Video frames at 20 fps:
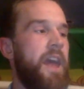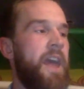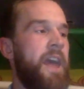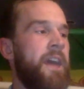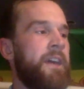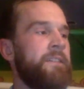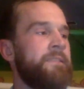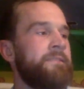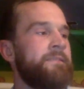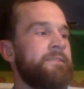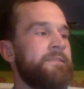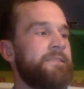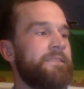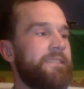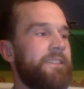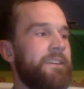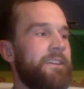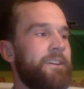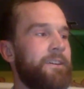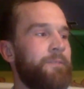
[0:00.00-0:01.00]
And
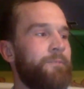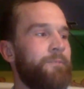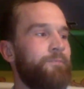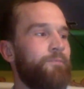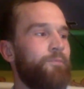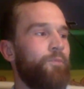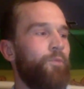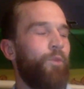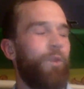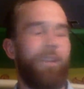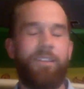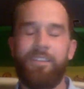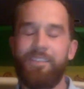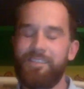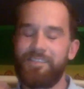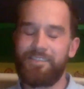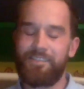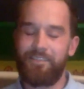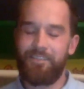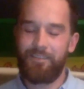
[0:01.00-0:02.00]
one of
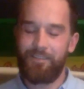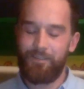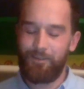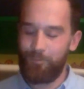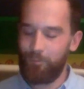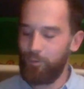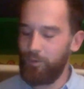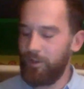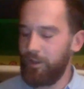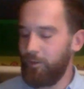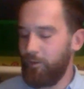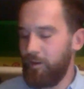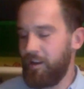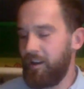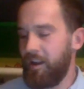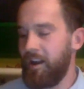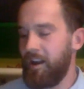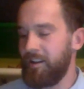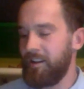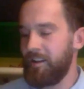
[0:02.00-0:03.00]
these really great
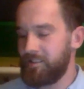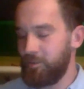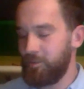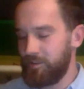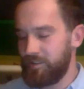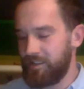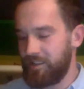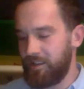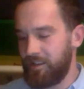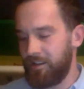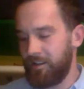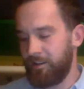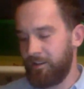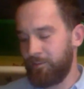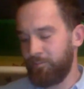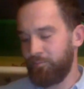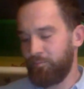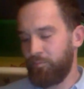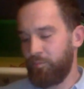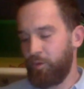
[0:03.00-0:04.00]
guys who was in the
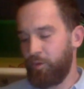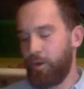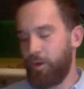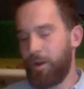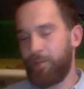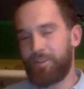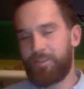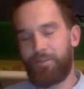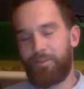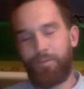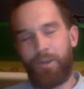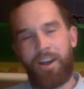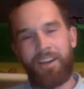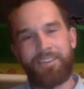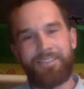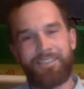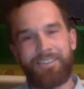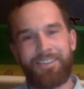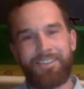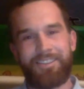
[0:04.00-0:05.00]
program, he's from
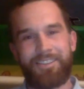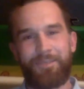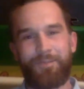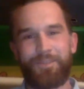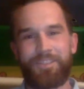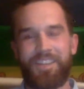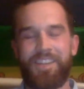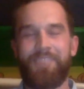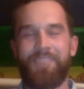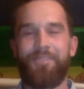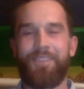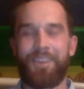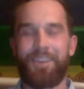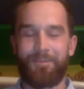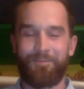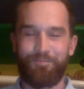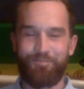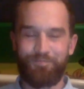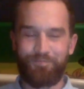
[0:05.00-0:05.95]
Iceland, his name was Ingvi.